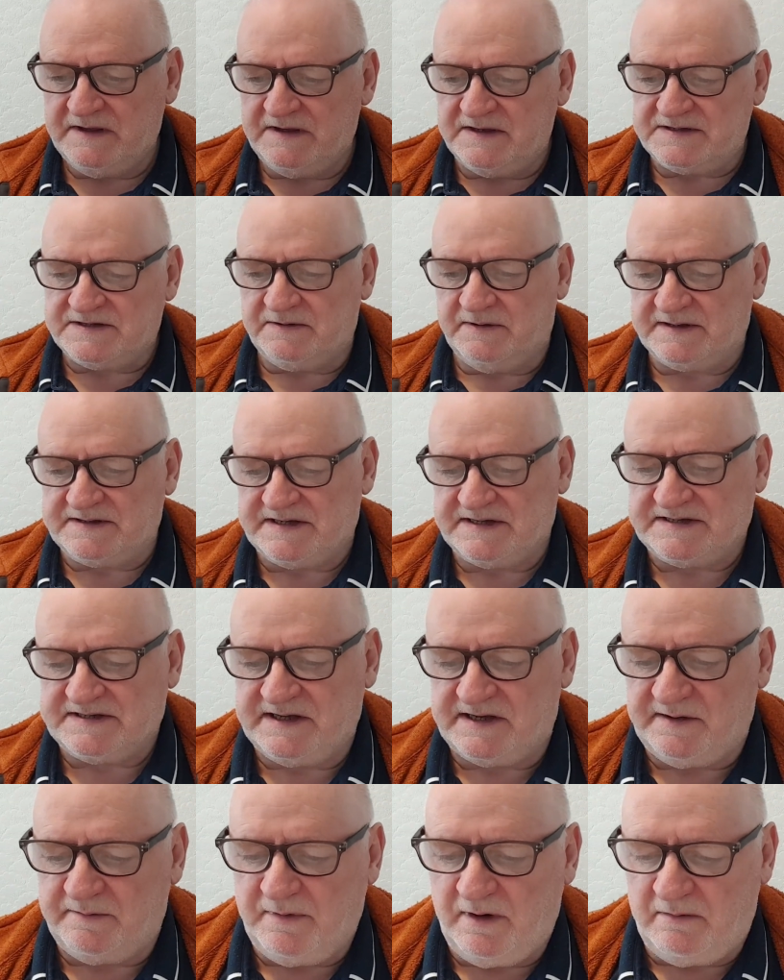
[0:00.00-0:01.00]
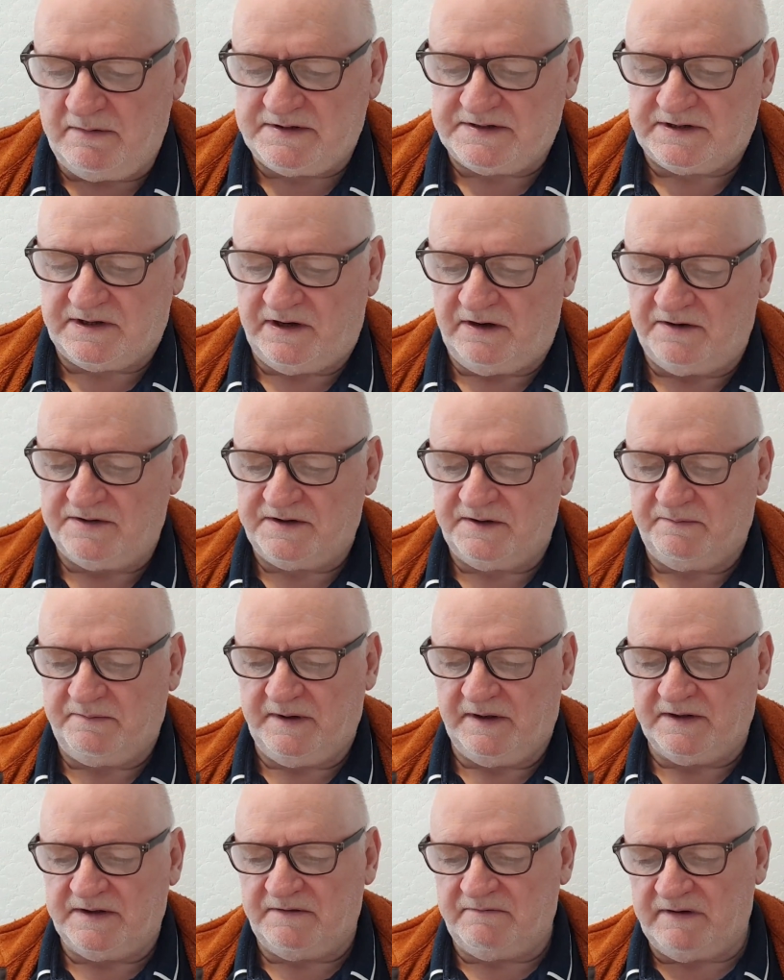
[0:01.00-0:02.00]
So as I said a moment ago, the
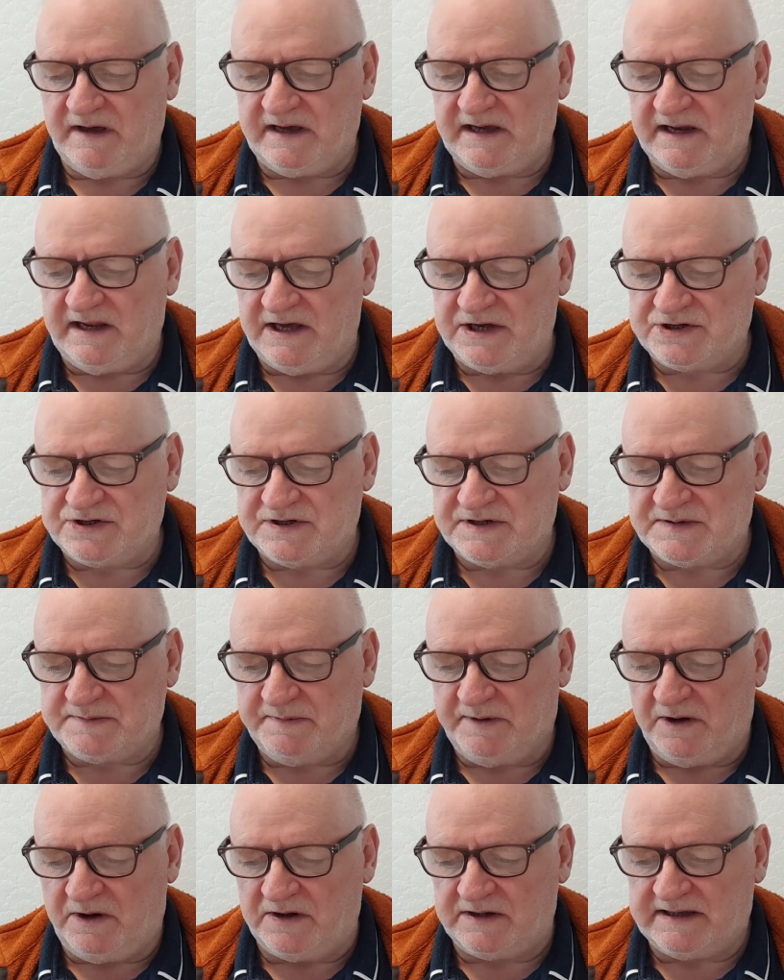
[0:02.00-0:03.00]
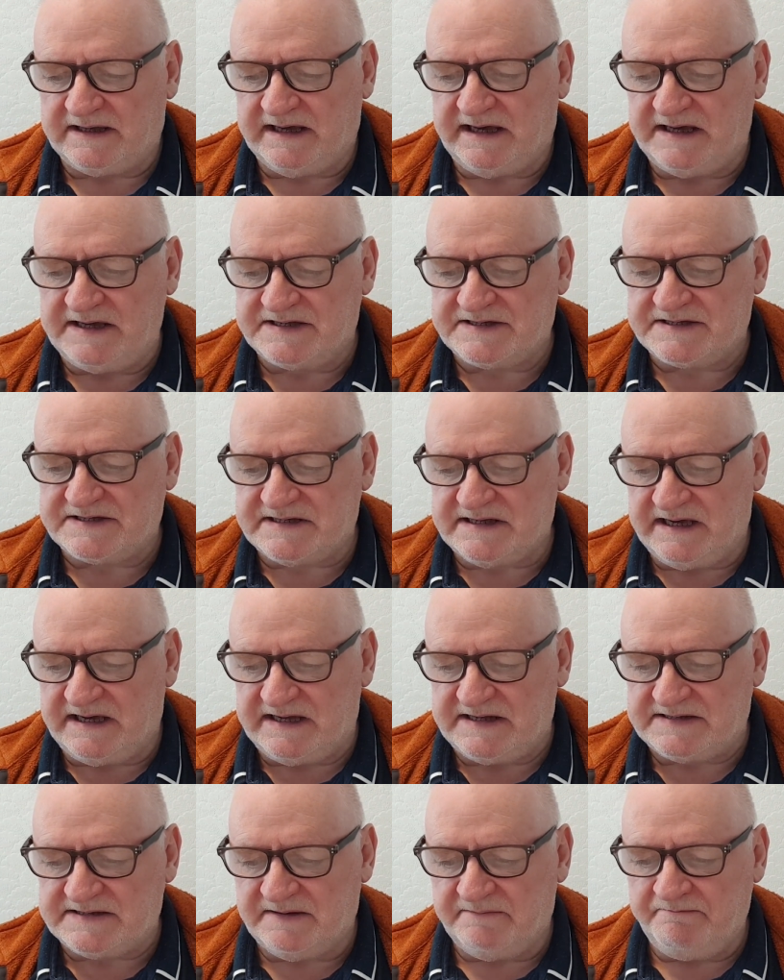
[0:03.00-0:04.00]
building regulations part K
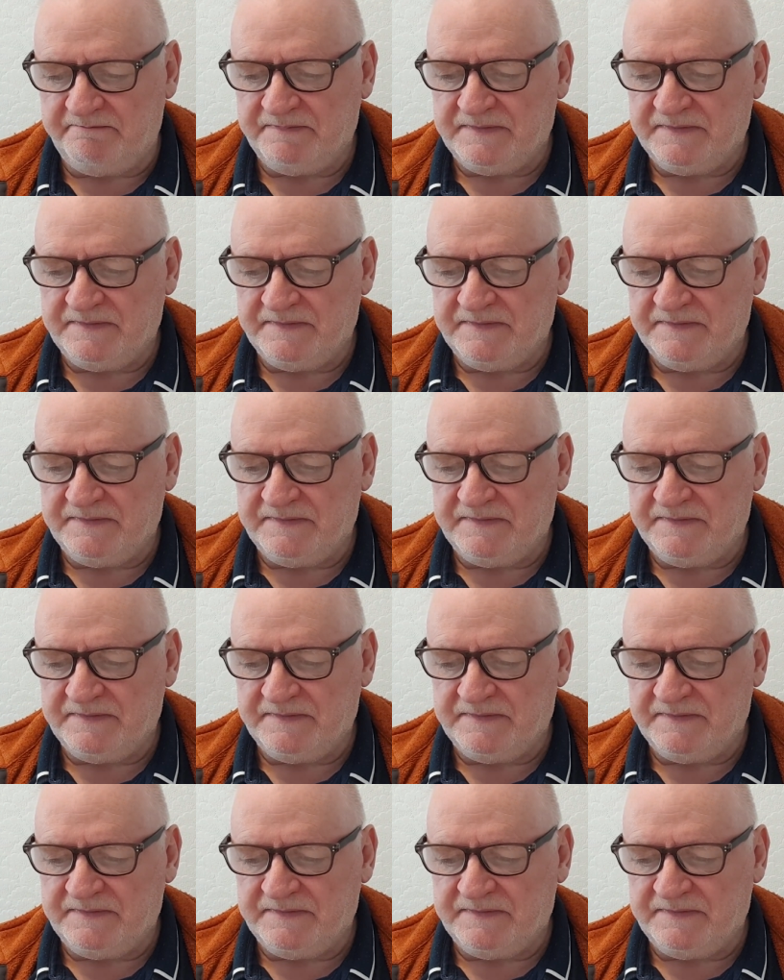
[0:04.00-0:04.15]
state